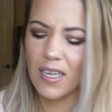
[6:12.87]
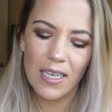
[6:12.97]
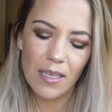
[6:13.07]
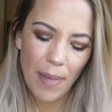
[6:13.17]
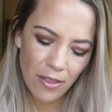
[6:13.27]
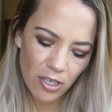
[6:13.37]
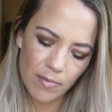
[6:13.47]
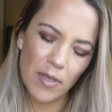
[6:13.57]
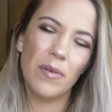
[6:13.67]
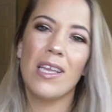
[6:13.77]
It bothers
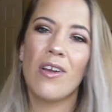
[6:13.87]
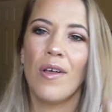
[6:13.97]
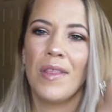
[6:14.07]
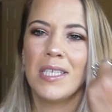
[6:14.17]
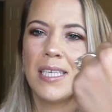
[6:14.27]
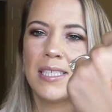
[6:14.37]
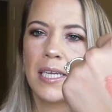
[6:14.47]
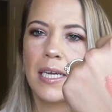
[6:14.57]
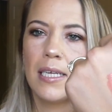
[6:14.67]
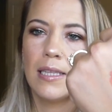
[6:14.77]
me when they call these things
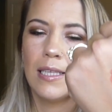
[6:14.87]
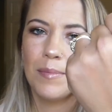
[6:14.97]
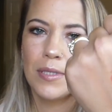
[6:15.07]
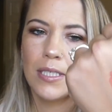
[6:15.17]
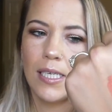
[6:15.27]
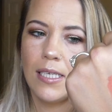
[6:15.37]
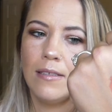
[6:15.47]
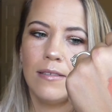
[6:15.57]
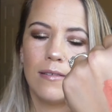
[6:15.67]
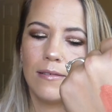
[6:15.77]
like a lip
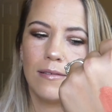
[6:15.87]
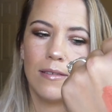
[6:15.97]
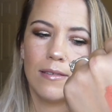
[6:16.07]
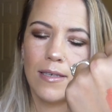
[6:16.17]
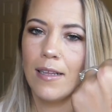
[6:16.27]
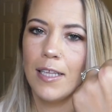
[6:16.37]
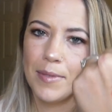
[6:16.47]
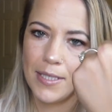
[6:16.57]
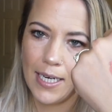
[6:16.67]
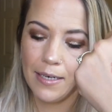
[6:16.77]
stain. That's not a lip
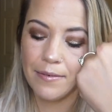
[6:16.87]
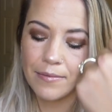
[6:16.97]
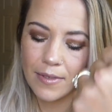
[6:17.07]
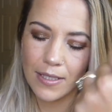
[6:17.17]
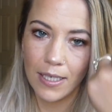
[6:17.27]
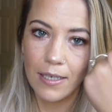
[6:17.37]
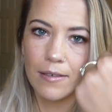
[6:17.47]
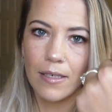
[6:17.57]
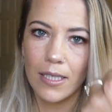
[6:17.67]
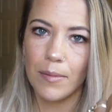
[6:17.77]
stain. It's like
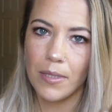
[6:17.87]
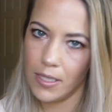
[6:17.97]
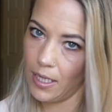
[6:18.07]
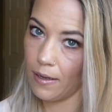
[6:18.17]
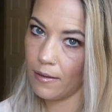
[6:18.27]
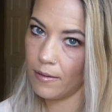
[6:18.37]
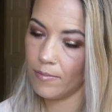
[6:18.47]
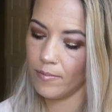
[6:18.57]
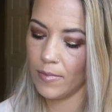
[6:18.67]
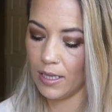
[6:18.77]
a lipstick,
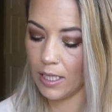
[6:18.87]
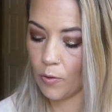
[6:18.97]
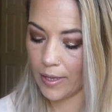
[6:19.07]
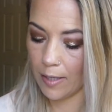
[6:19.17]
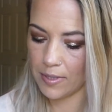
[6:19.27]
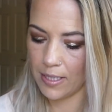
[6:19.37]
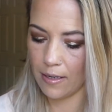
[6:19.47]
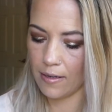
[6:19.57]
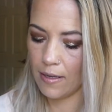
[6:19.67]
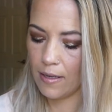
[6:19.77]
a liquid lipstick.